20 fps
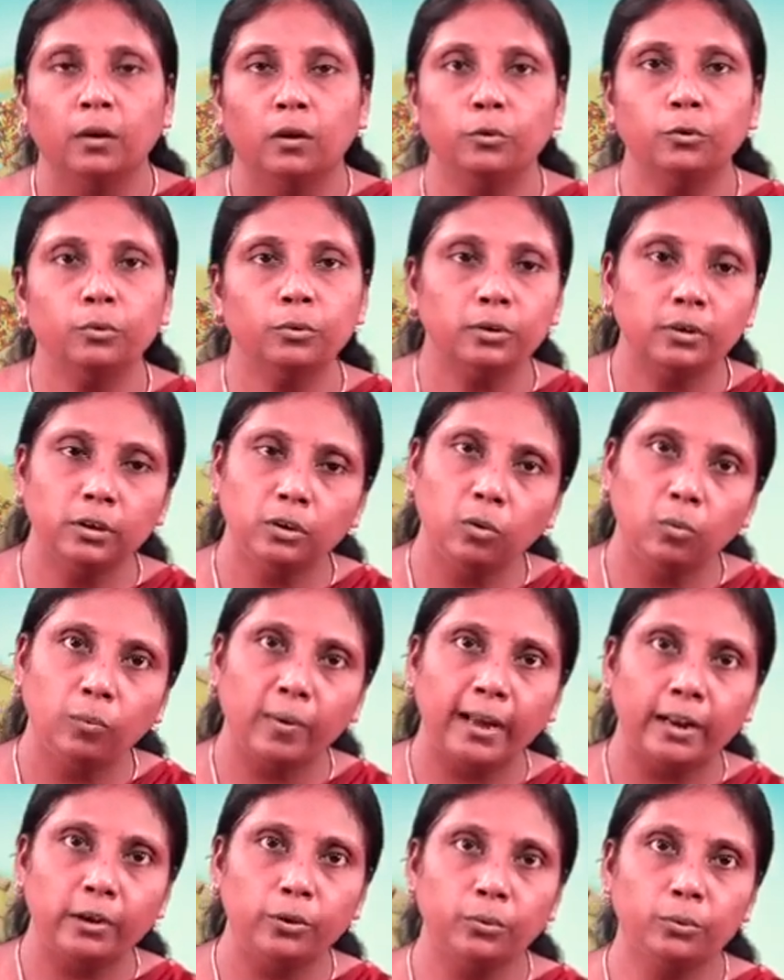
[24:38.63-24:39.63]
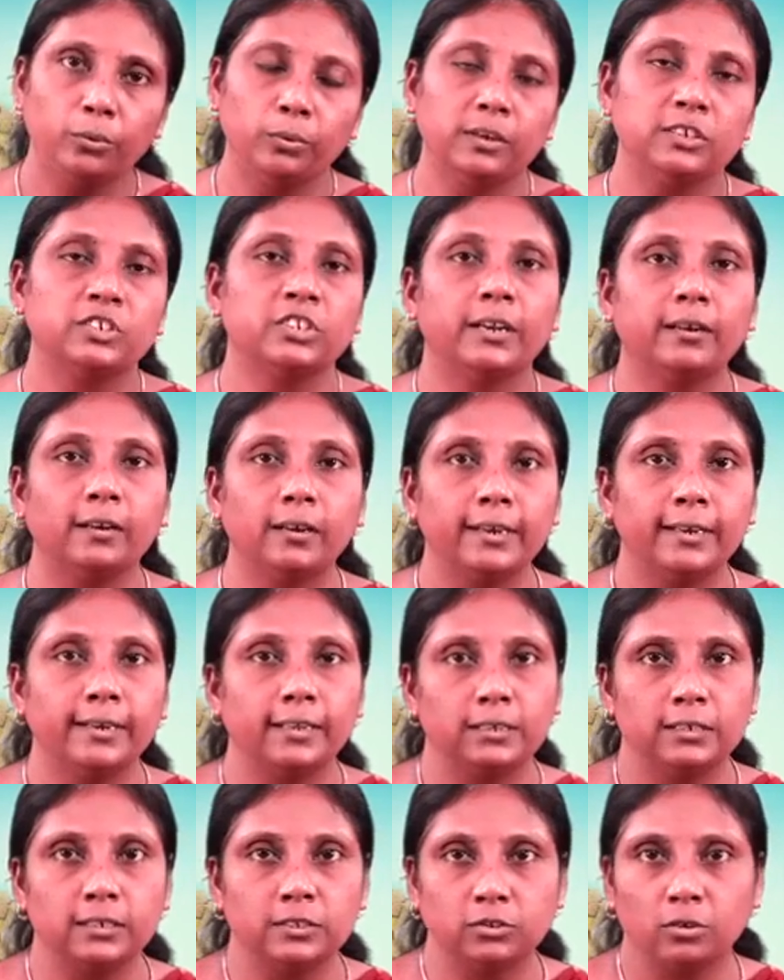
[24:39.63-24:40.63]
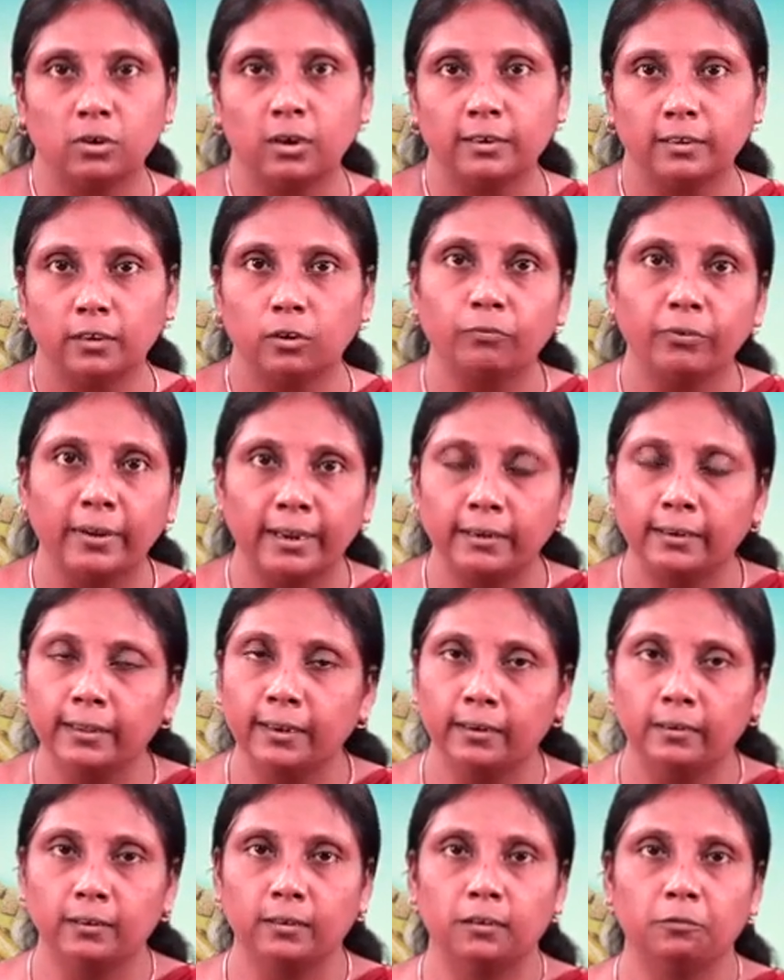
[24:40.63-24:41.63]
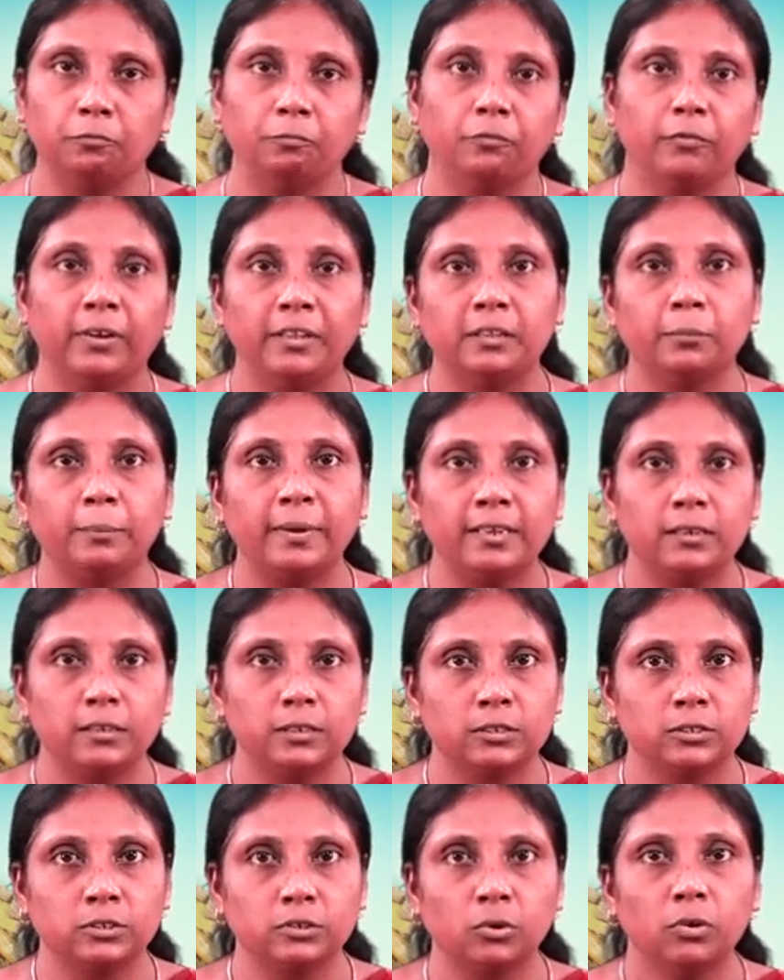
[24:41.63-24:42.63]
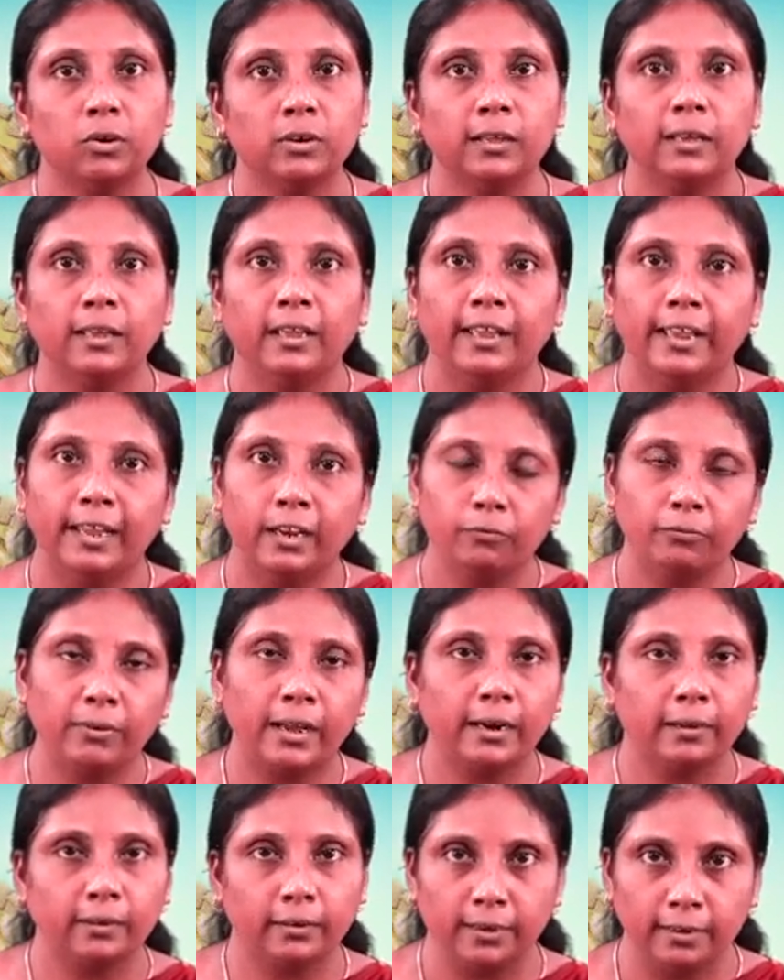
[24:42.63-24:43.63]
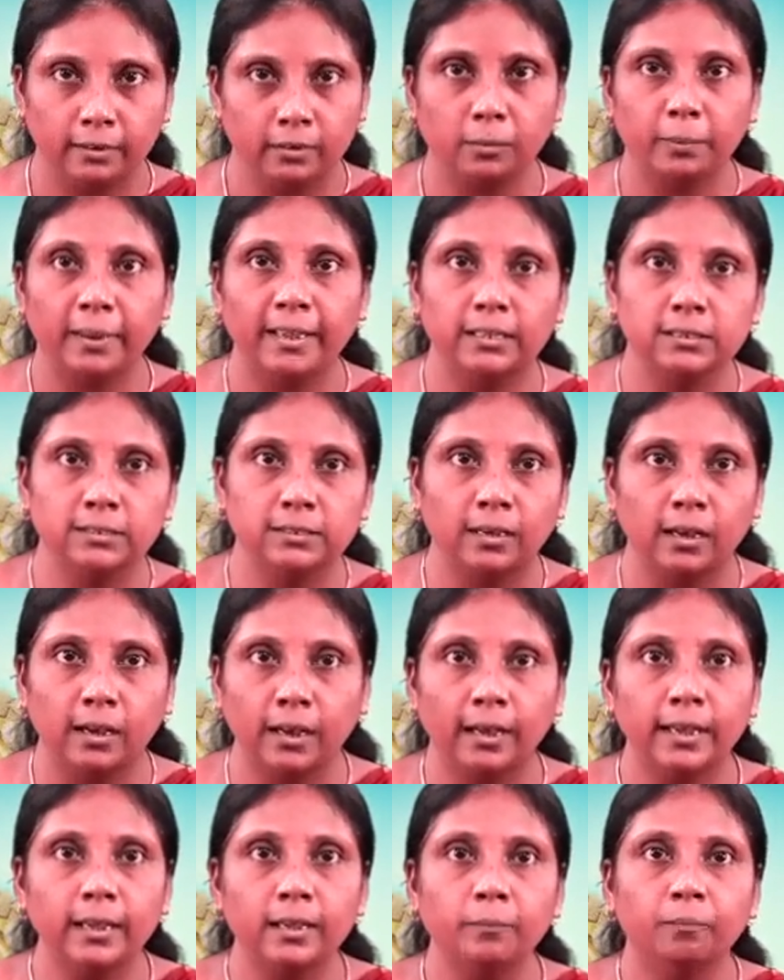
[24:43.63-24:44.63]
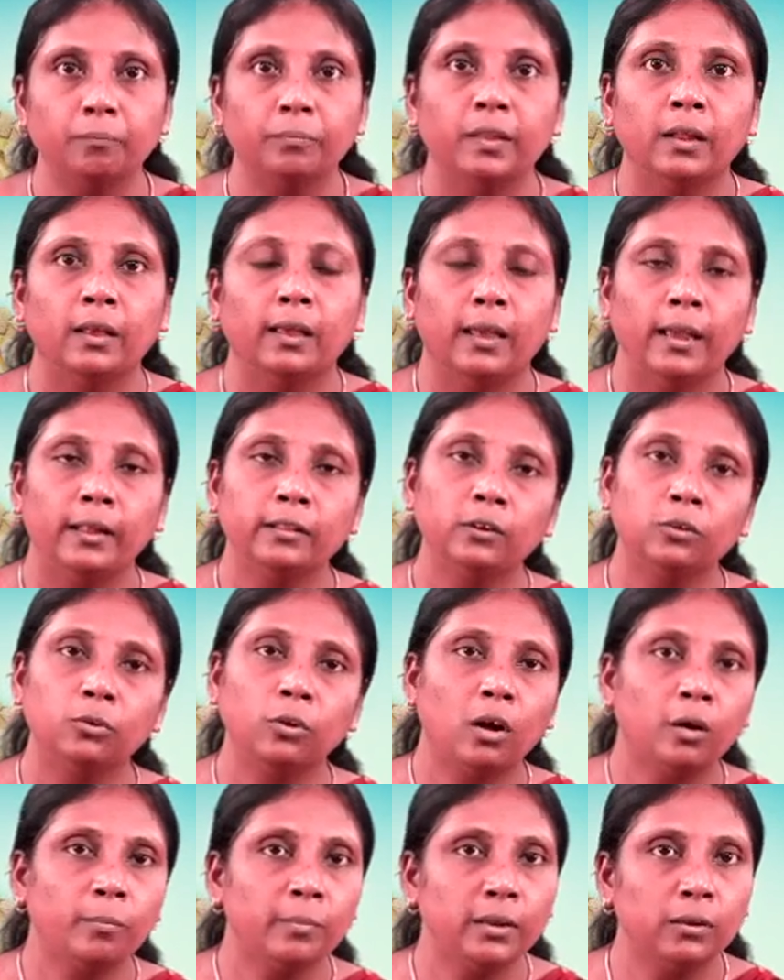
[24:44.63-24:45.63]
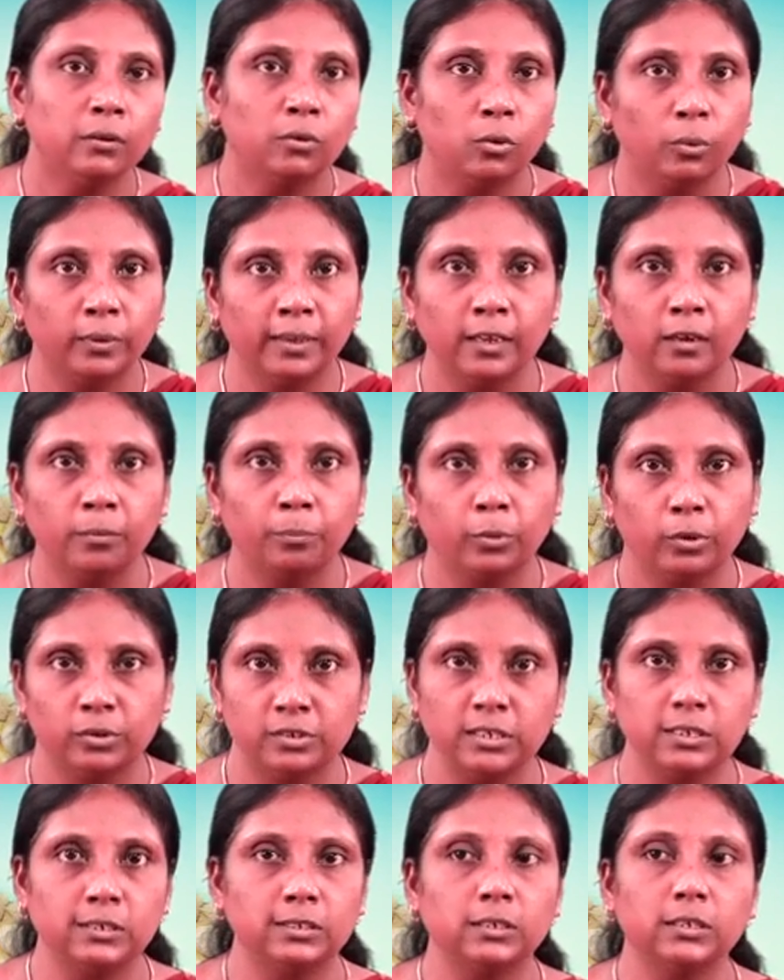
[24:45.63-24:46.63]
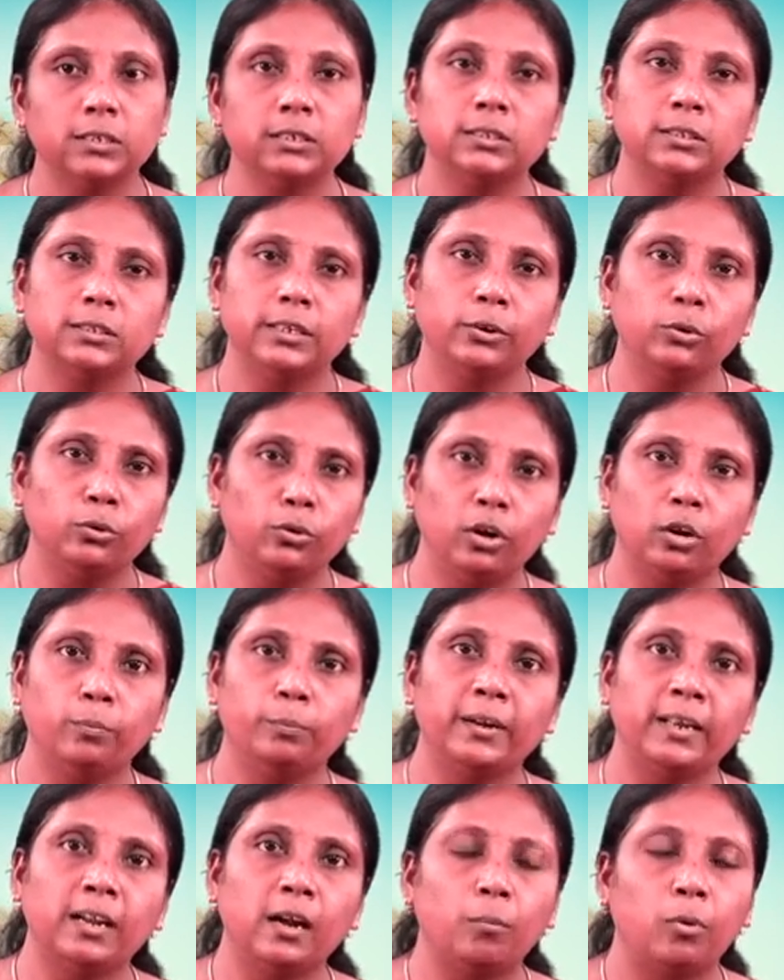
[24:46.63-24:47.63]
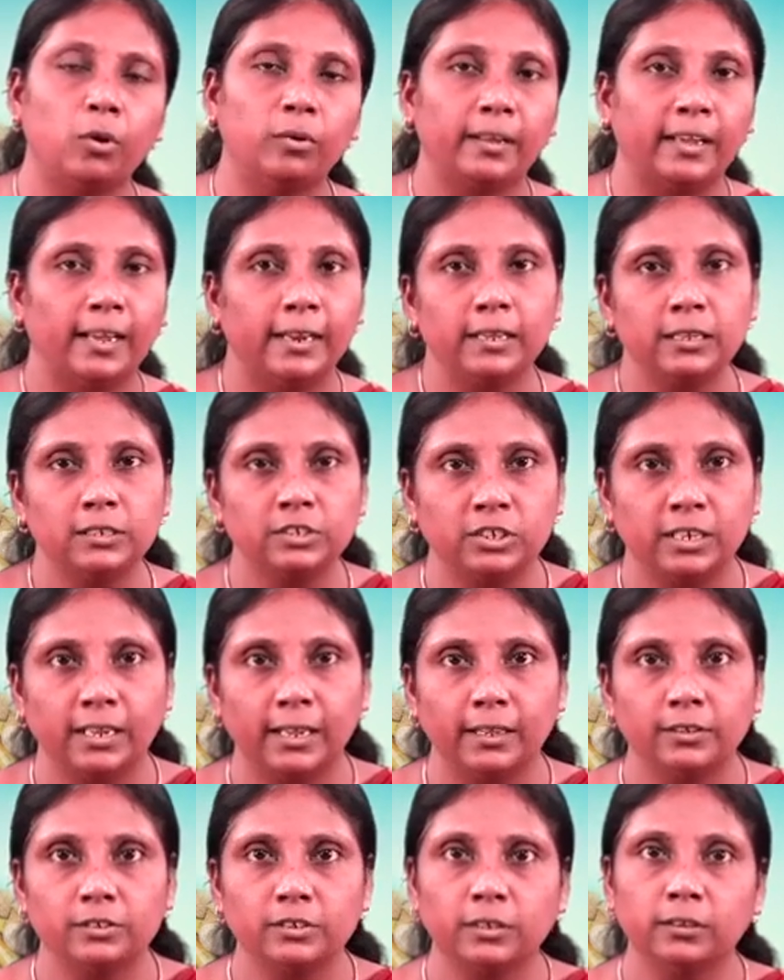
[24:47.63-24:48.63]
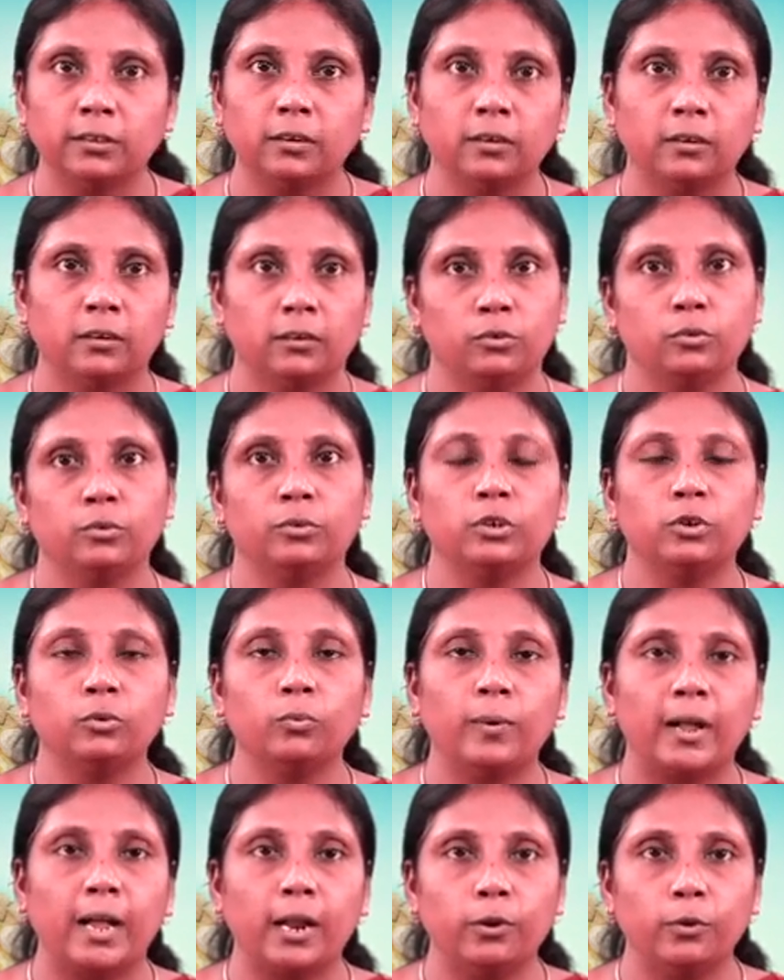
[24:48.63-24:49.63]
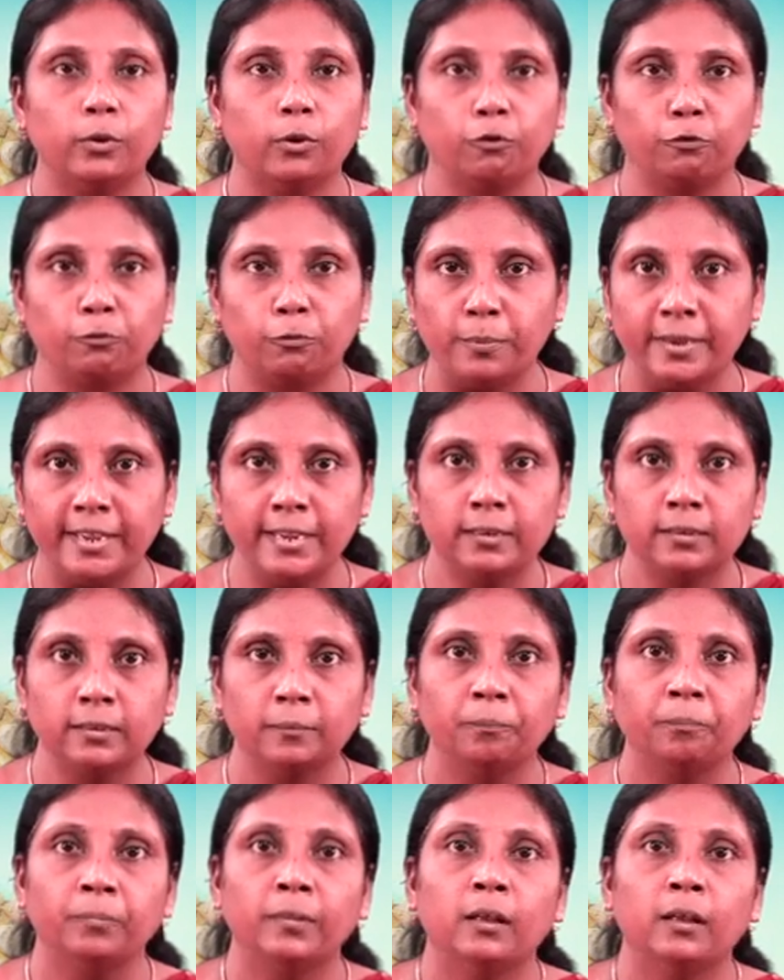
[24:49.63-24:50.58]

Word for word: nutritive value generally is not affected uh, when the meat is cooked in fact it remains high and the normal cooking procedures, they do not bring about any change in the nutritive value of meat.